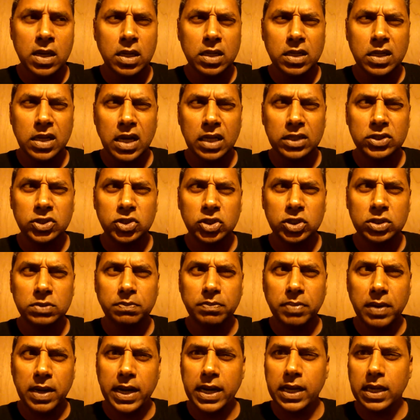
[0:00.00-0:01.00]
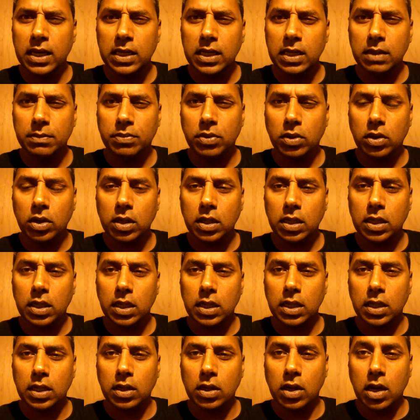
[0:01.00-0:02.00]
not just buying an ebook
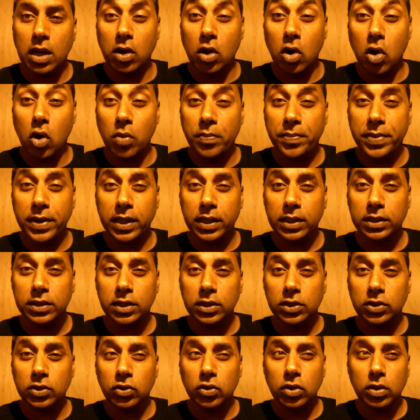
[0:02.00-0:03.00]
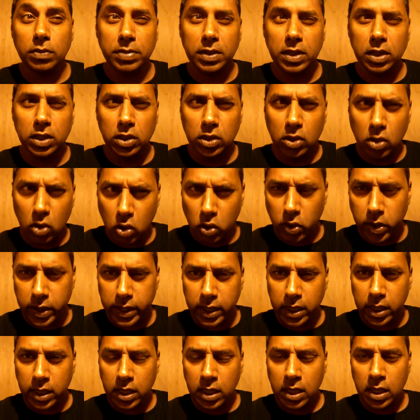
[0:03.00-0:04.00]
and, and hoping to do it but
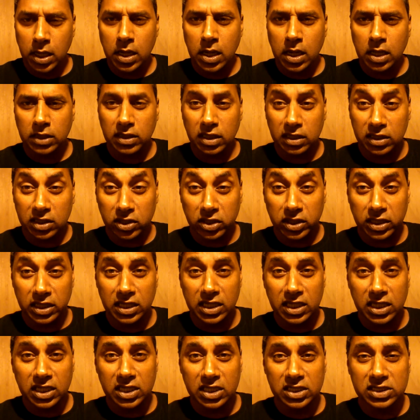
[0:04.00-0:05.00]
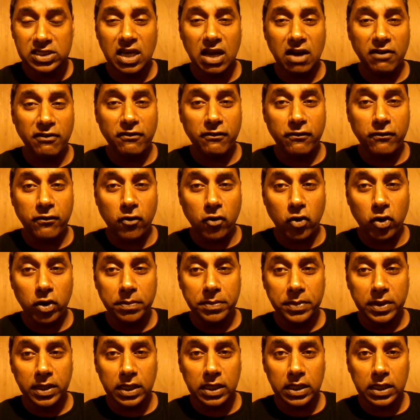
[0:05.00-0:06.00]
knowing that there is a
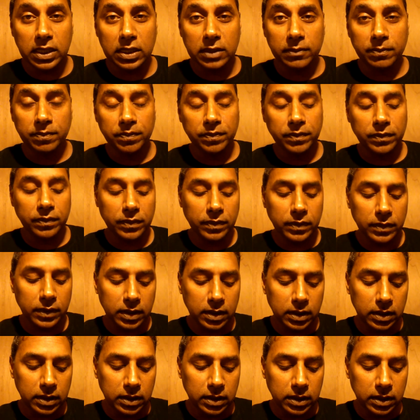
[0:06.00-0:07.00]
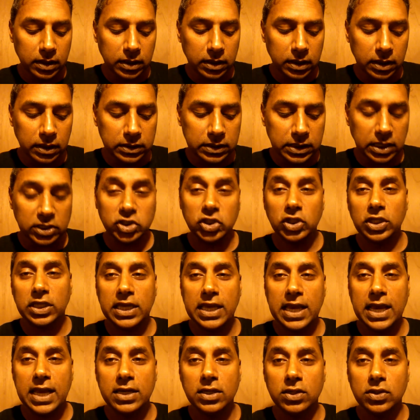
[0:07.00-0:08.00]
formula that you
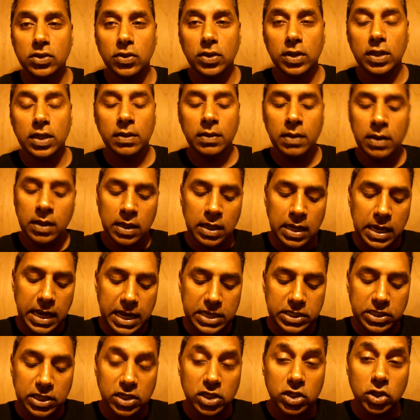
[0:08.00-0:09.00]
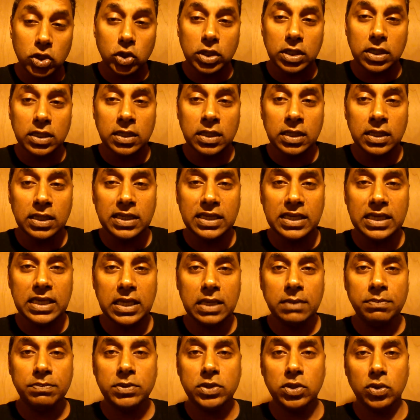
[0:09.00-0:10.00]
can do it and that you can
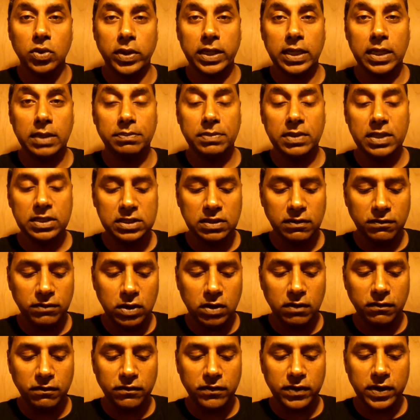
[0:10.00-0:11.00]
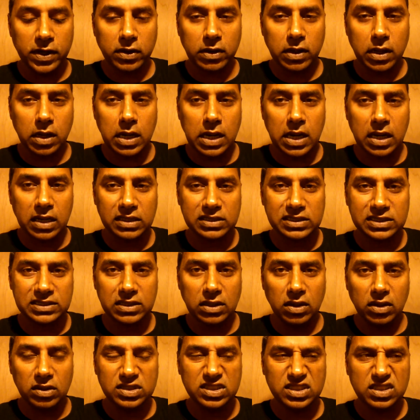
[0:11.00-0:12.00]
keep doing it. Because if you can figure out how to
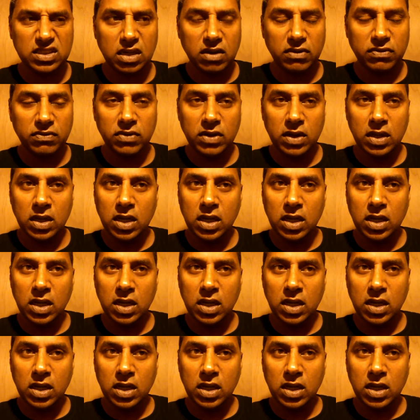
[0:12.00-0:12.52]
sell stuff,